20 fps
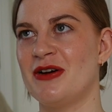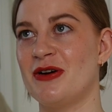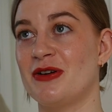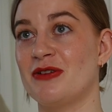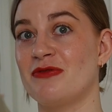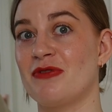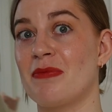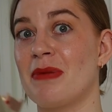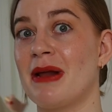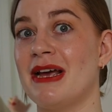on
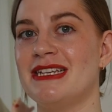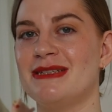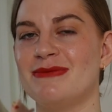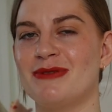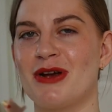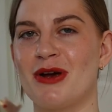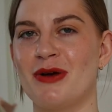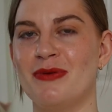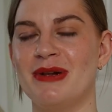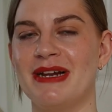a
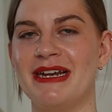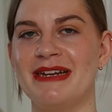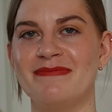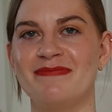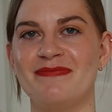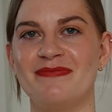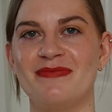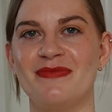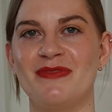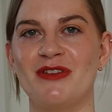replacement only,
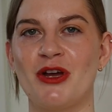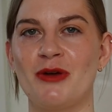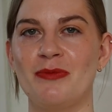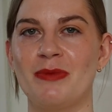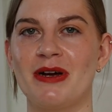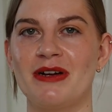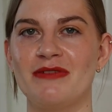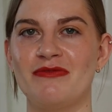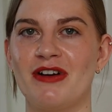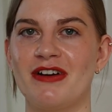no
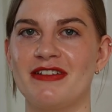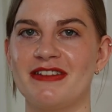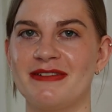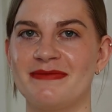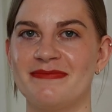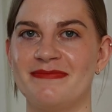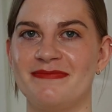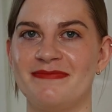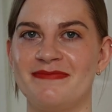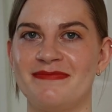buy rather.
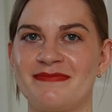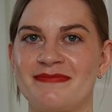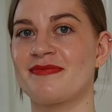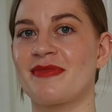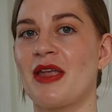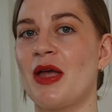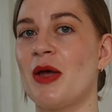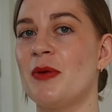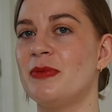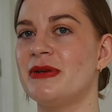
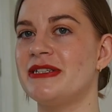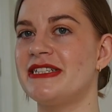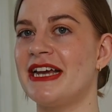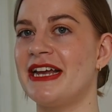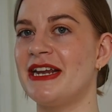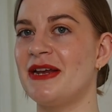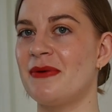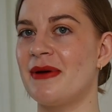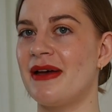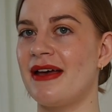But
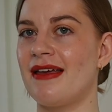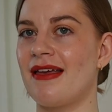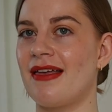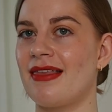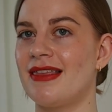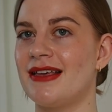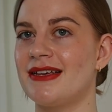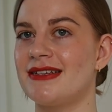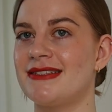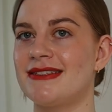anyway,
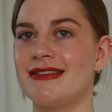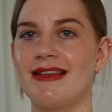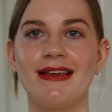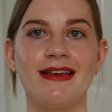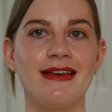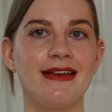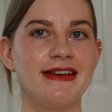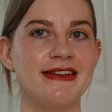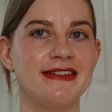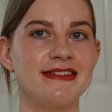this
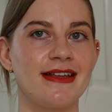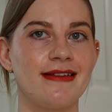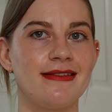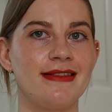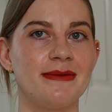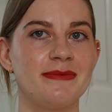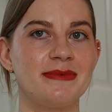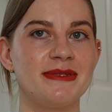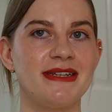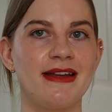is
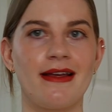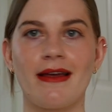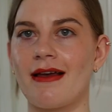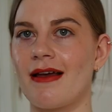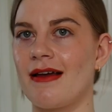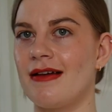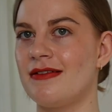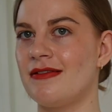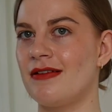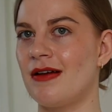
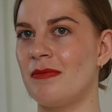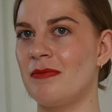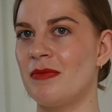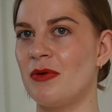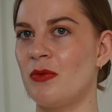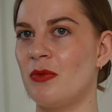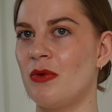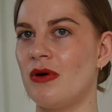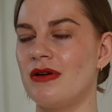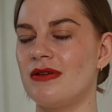lipstick
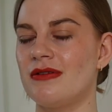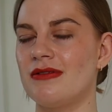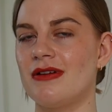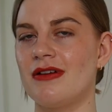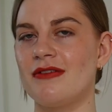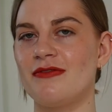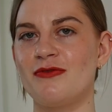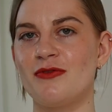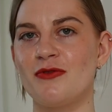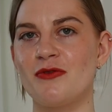number one
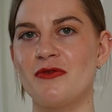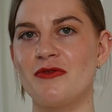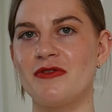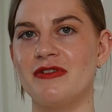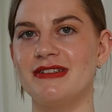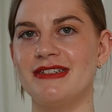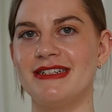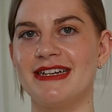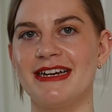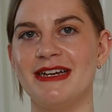
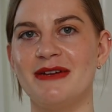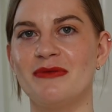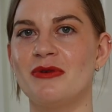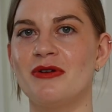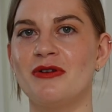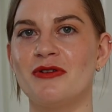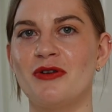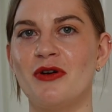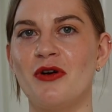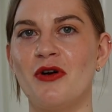for day
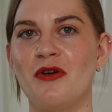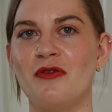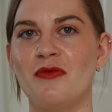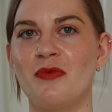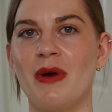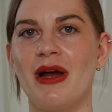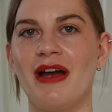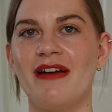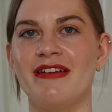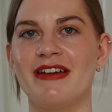one of
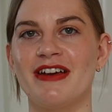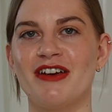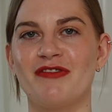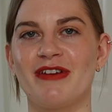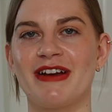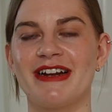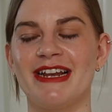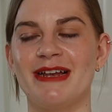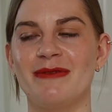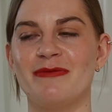wearing a
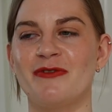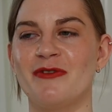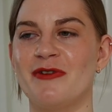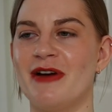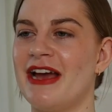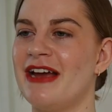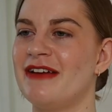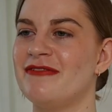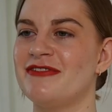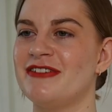red lip for
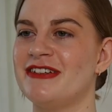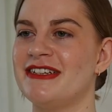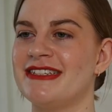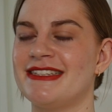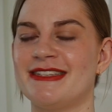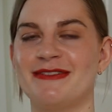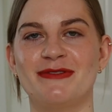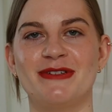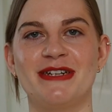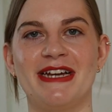every
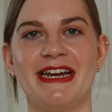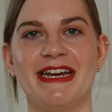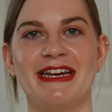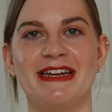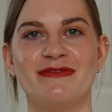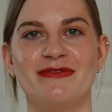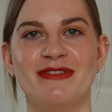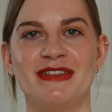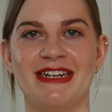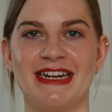single
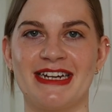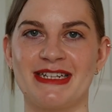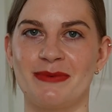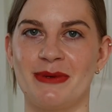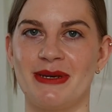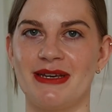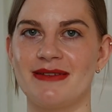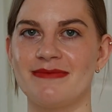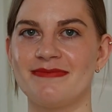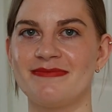day for the next
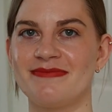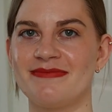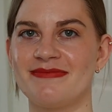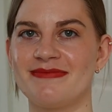week.